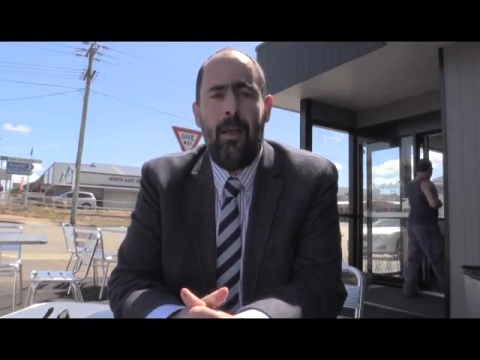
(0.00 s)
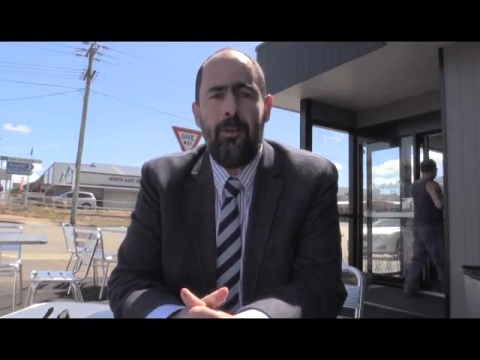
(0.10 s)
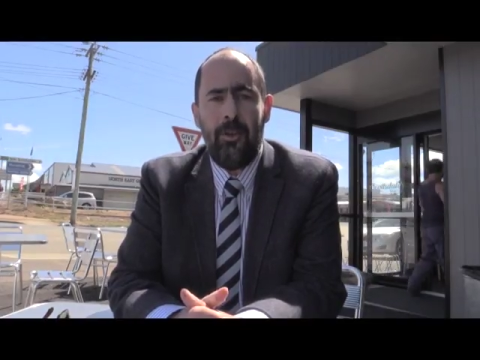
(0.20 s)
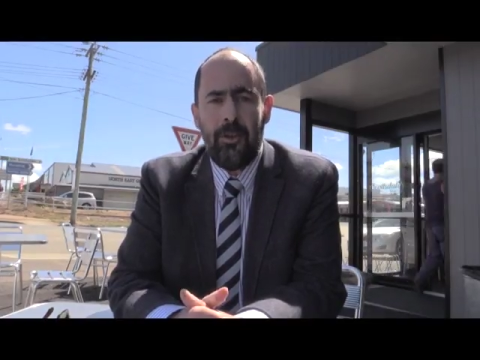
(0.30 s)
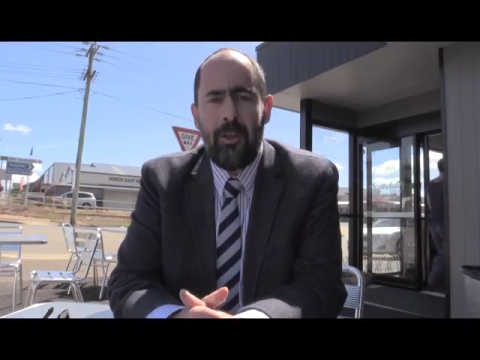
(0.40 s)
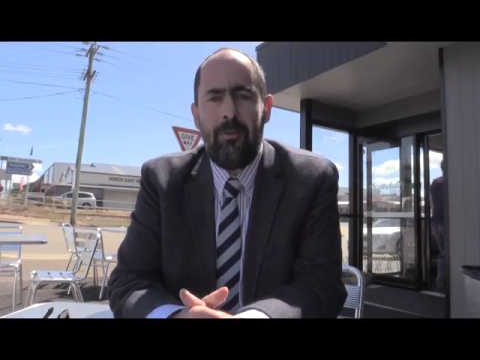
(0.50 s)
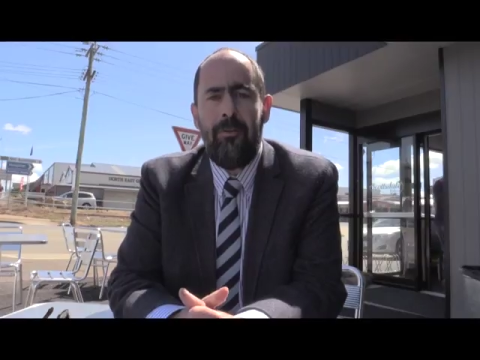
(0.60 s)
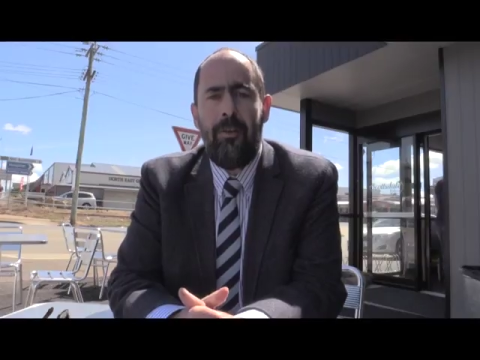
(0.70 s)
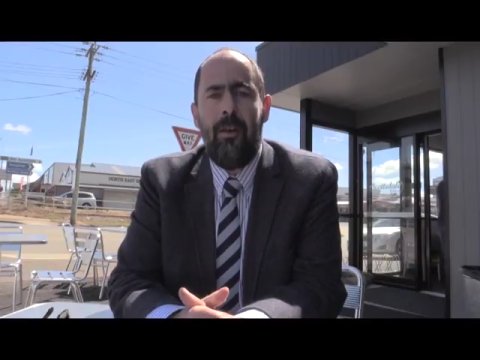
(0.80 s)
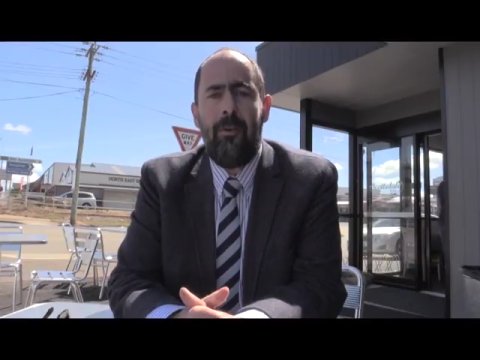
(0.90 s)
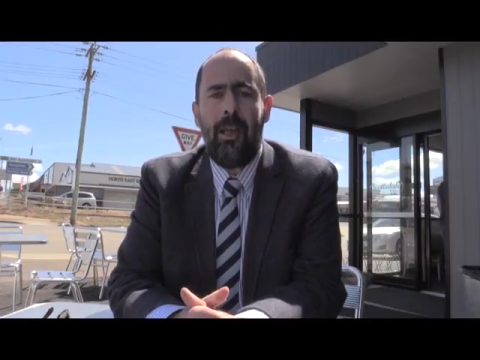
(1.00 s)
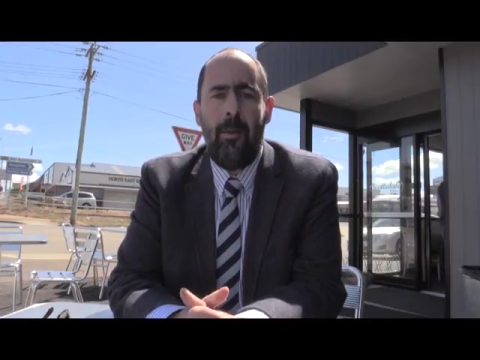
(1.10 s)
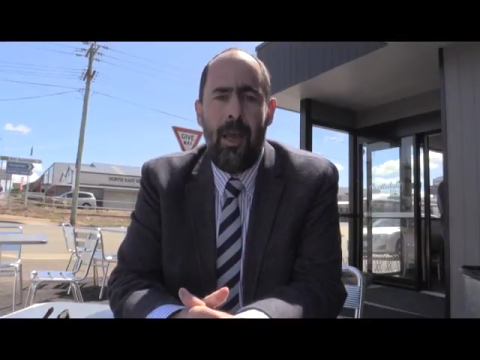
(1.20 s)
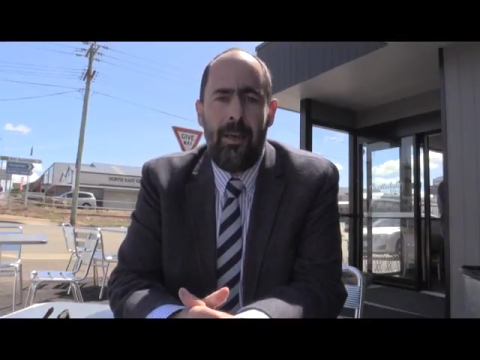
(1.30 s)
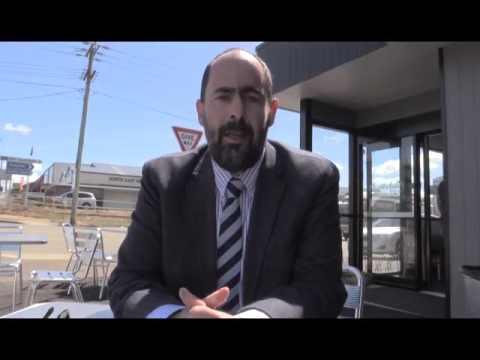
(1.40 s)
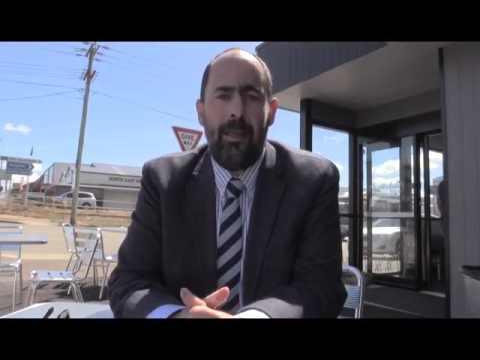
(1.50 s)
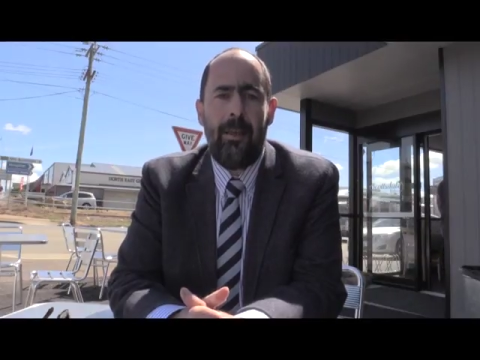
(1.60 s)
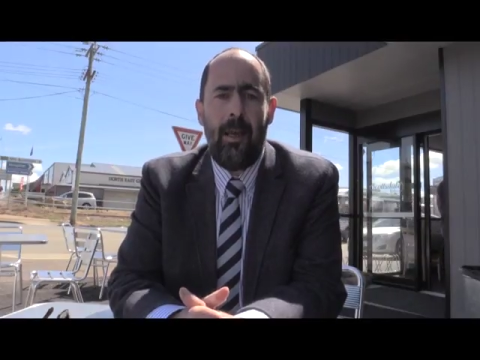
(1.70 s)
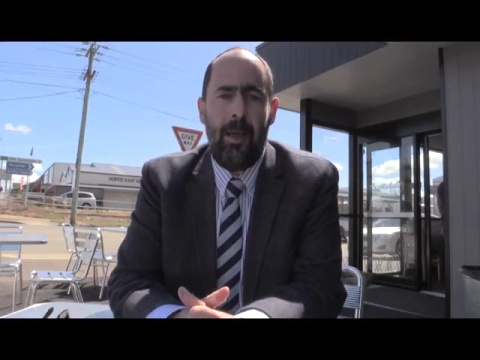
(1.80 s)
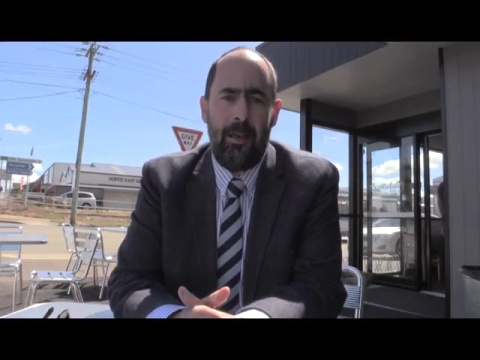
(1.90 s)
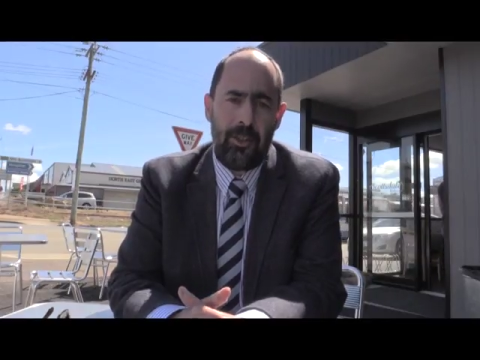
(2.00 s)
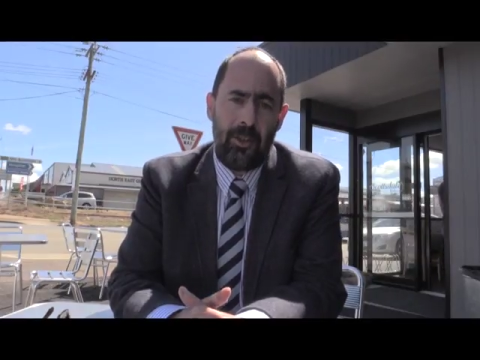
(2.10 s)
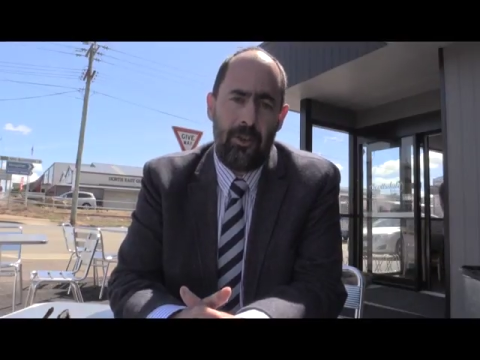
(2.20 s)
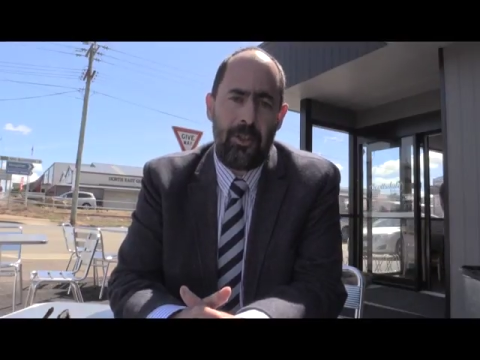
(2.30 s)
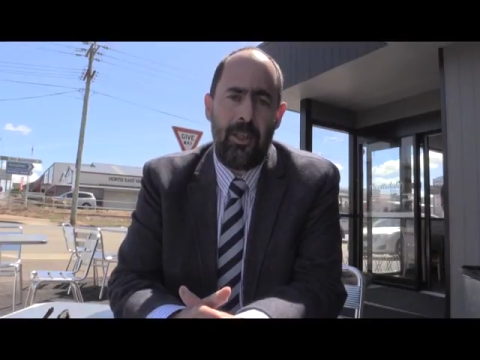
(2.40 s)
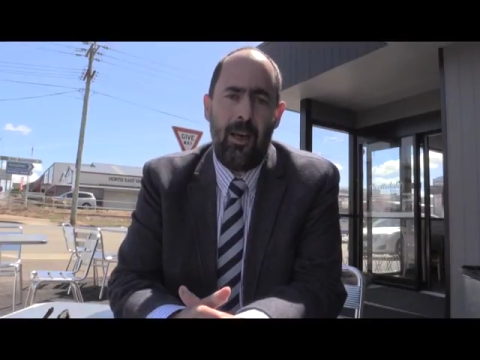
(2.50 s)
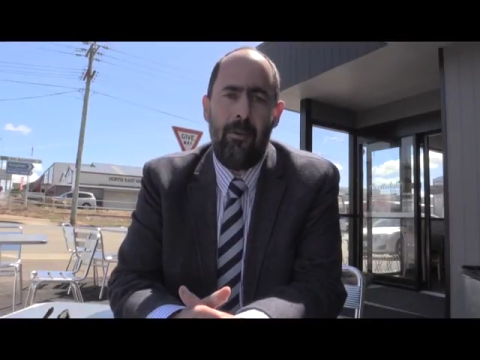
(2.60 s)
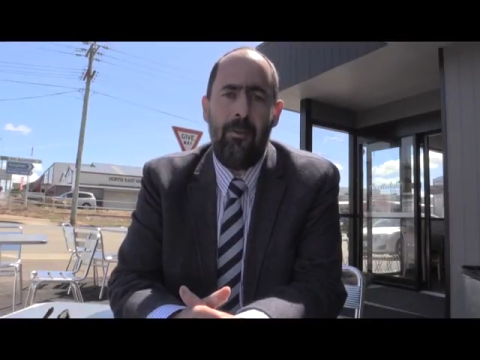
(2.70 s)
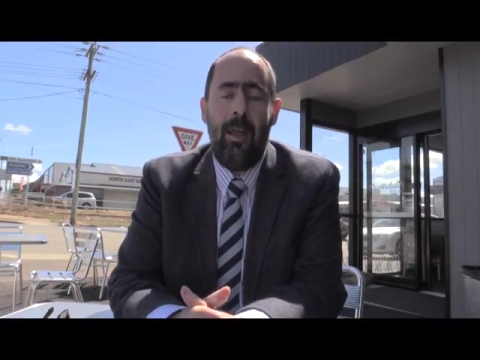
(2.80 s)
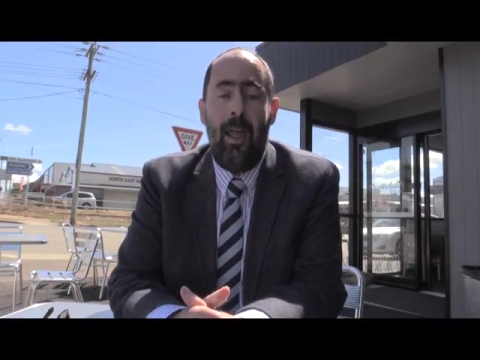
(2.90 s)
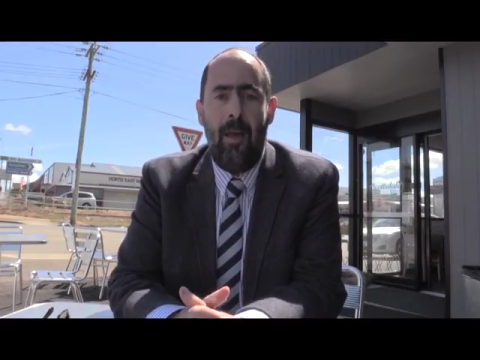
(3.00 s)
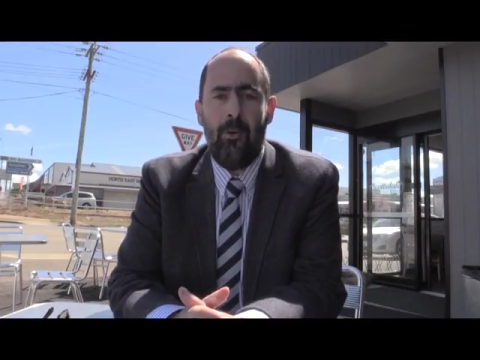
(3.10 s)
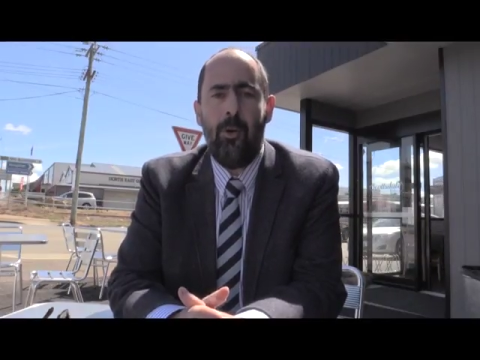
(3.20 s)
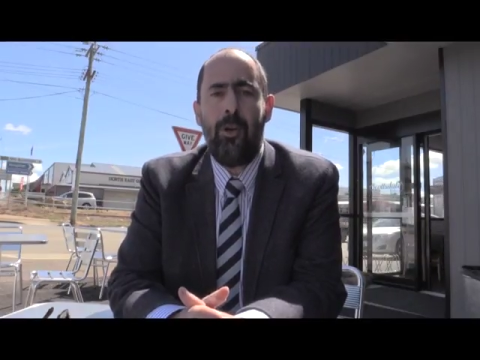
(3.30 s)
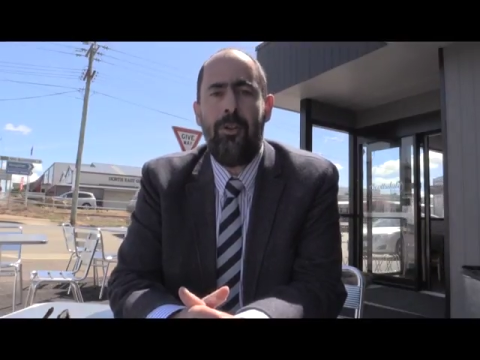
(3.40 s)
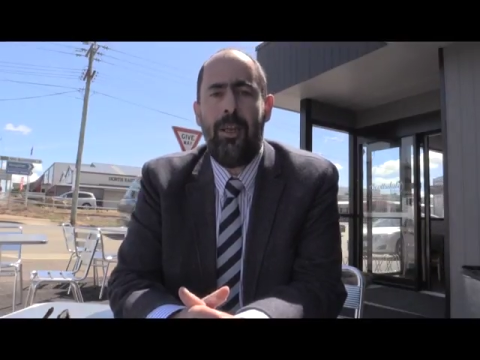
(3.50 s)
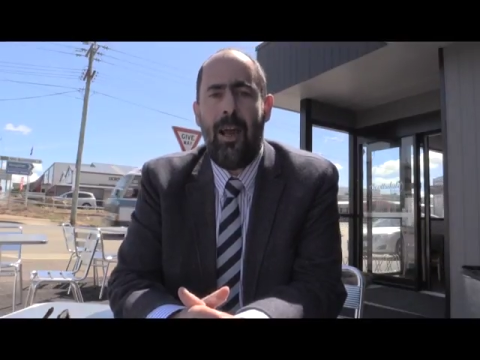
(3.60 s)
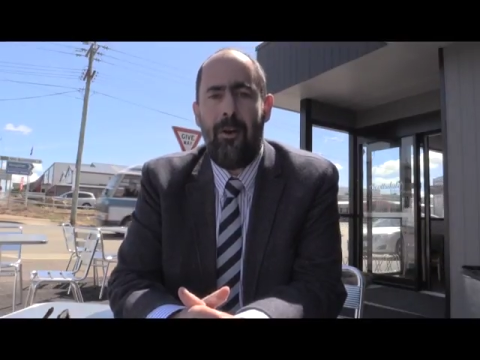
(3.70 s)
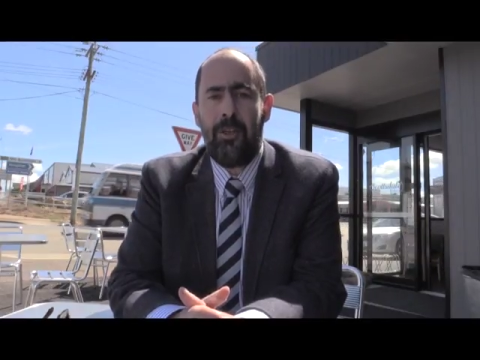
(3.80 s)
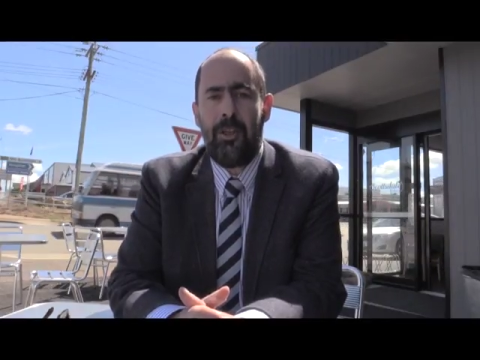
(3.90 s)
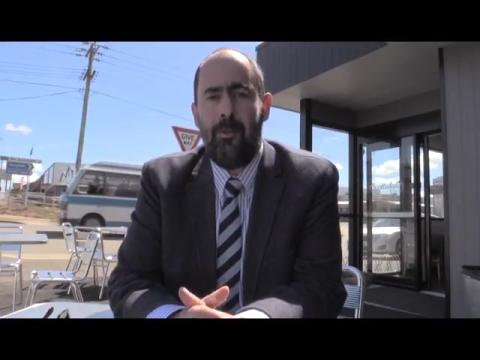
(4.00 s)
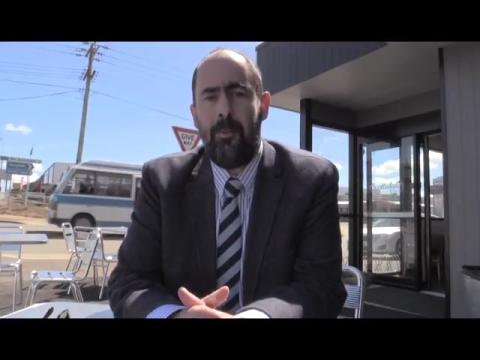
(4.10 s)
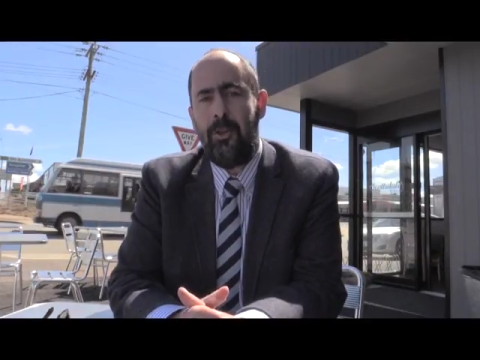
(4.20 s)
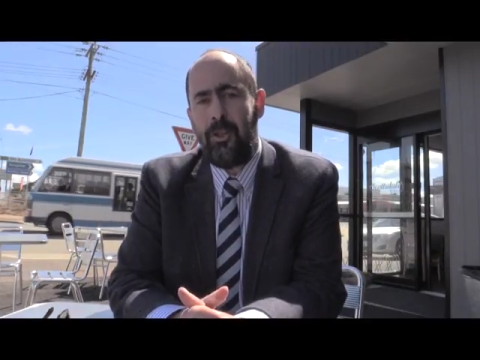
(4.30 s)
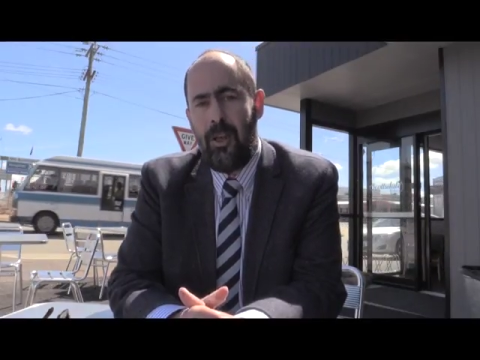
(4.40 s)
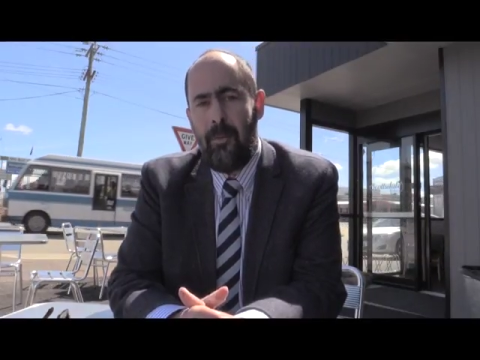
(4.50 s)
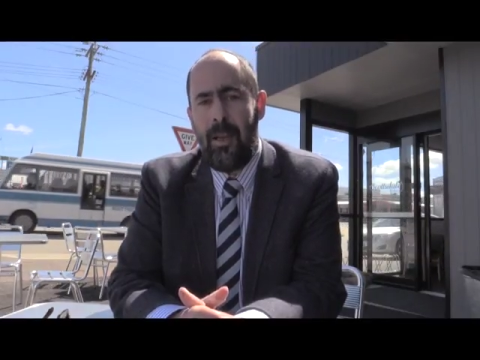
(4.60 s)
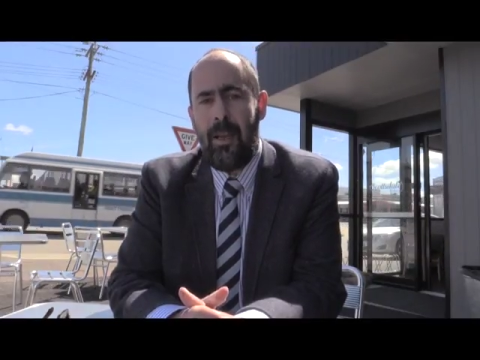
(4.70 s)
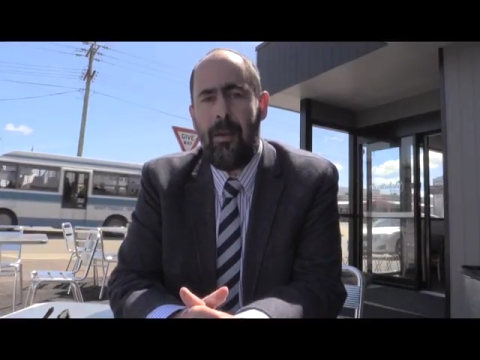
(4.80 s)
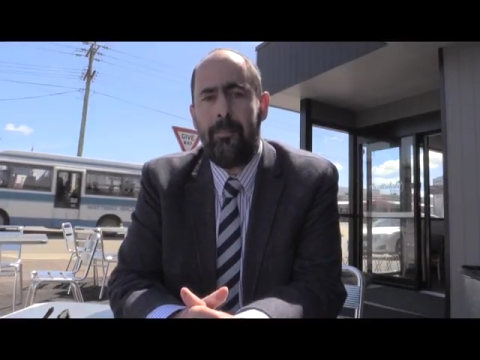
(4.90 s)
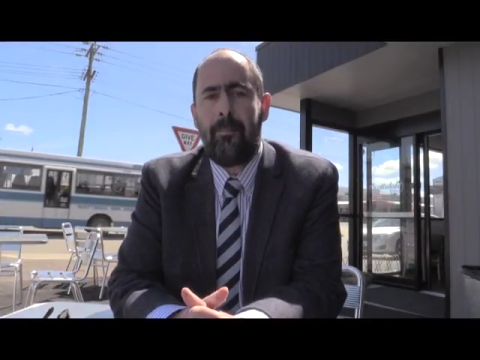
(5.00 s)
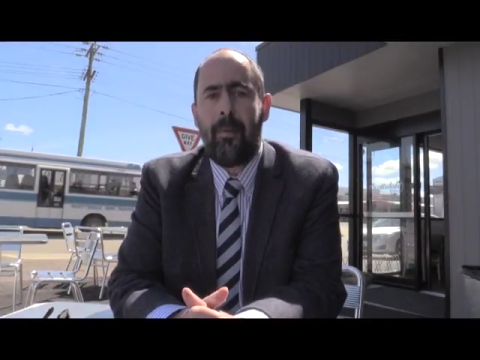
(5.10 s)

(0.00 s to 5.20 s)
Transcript: Do yourself a favour, come out here, come out to Scottsdale, have a look at the RSL Museum here.